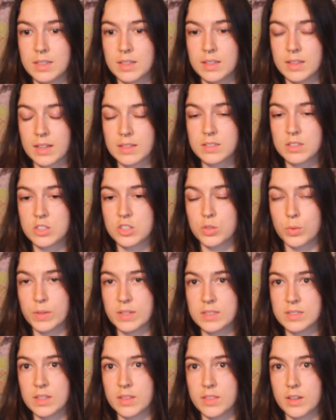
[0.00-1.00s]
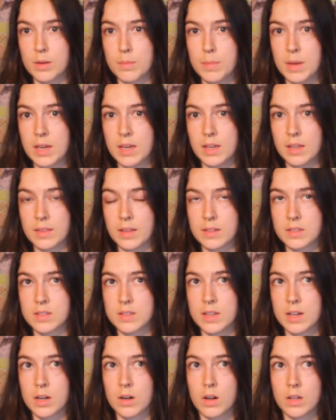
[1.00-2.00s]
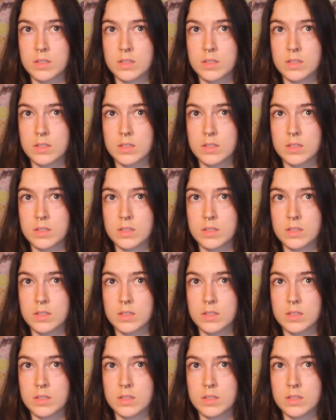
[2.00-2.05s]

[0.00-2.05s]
And that's a choice that they're making. That's their